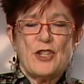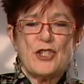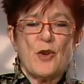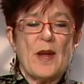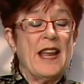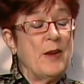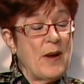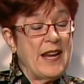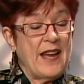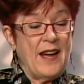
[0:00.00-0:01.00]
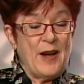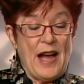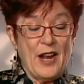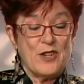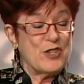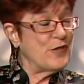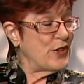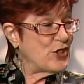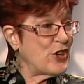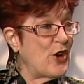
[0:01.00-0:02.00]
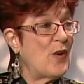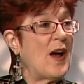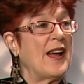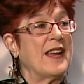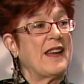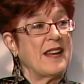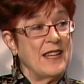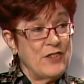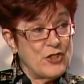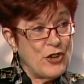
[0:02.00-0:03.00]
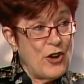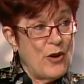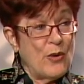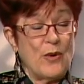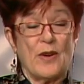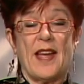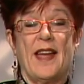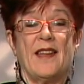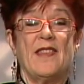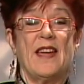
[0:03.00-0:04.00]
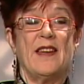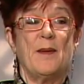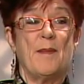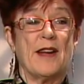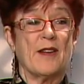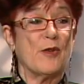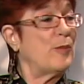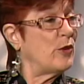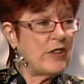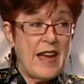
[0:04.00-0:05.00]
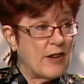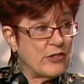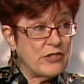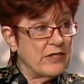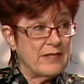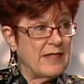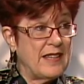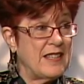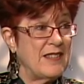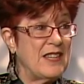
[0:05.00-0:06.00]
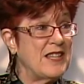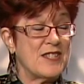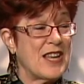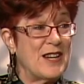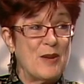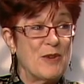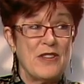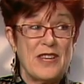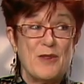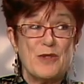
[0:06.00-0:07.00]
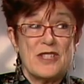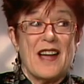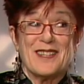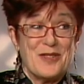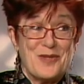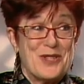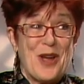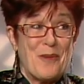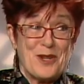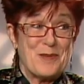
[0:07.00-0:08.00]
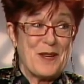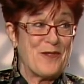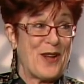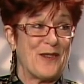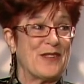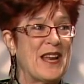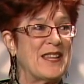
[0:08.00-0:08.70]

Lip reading: so at any rate, I auditioned for the show. I got in the show, and then Michael pulled out. He decided he wouldn't. Did not want to be involved. And I